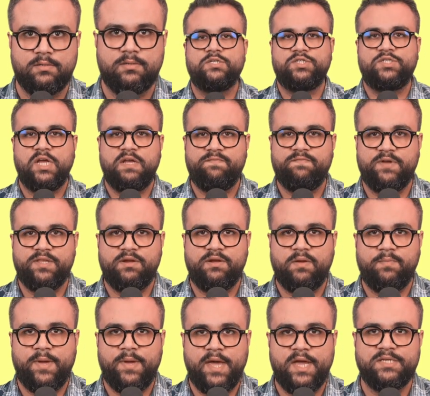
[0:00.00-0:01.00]
Check whether
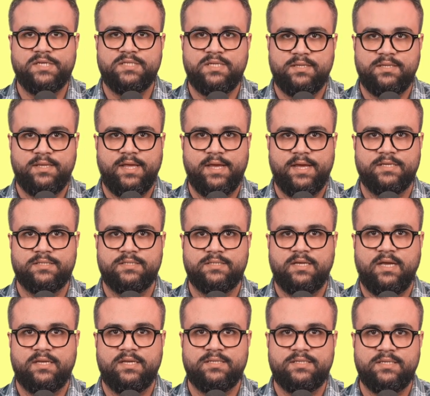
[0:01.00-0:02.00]
a page is indexed
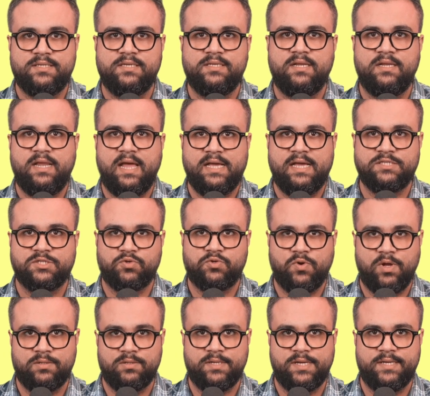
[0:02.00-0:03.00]
and see the last
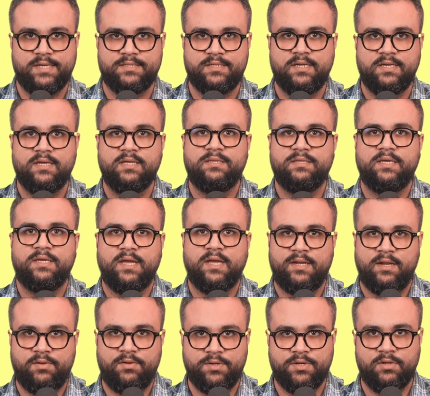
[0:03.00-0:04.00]
crawl date, the
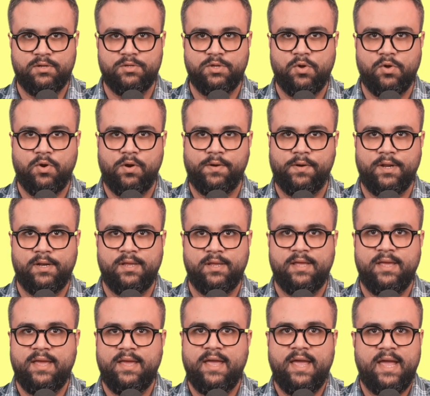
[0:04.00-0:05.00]
canonical URL,
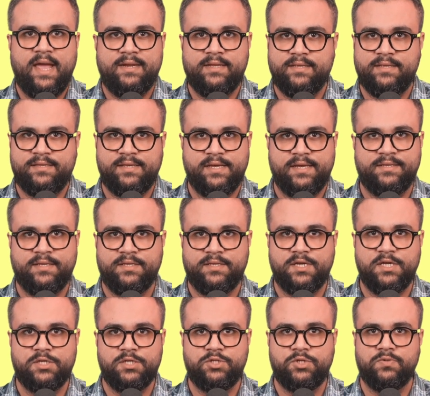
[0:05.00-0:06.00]
any detected
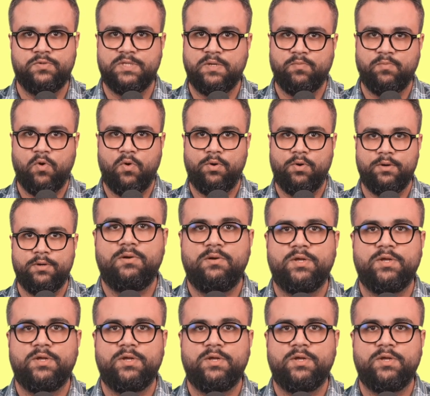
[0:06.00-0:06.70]
issues, and more.